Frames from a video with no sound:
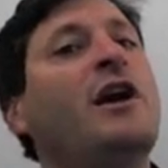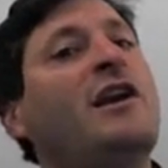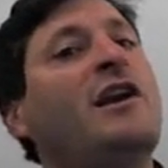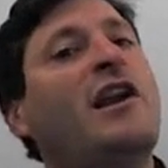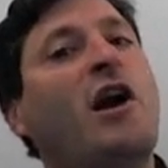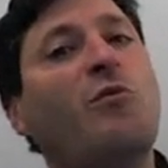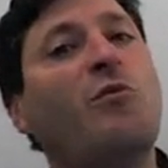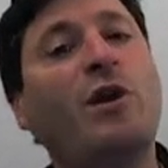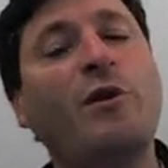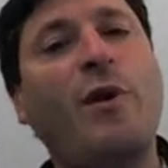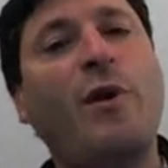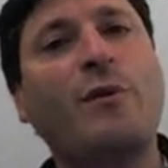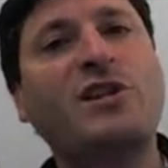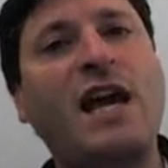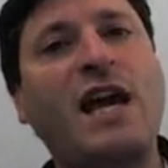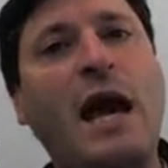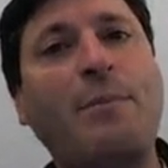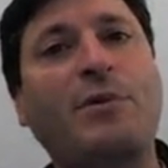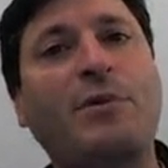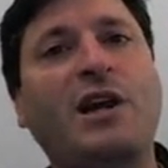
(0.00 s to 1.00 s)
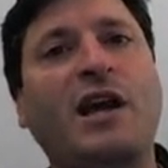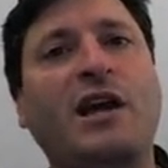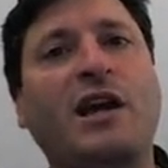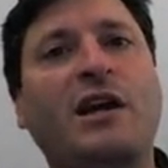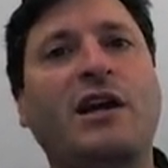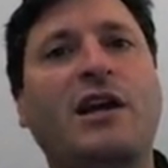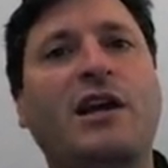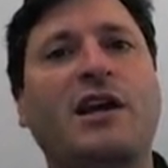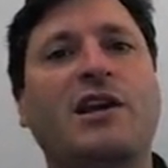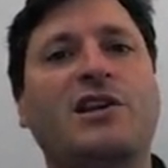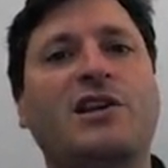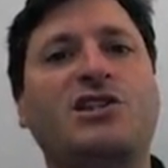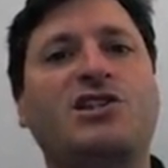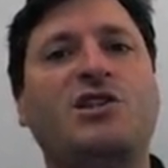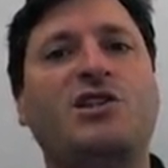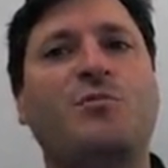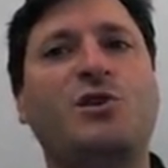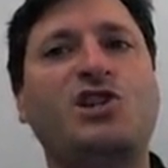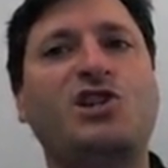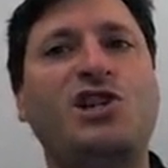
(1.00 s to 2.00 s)
Now, really what was happening is
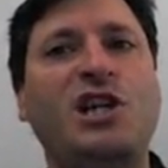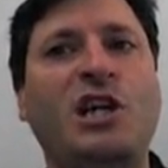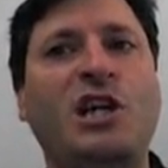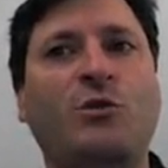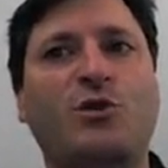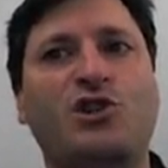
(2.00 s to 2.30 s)
the machine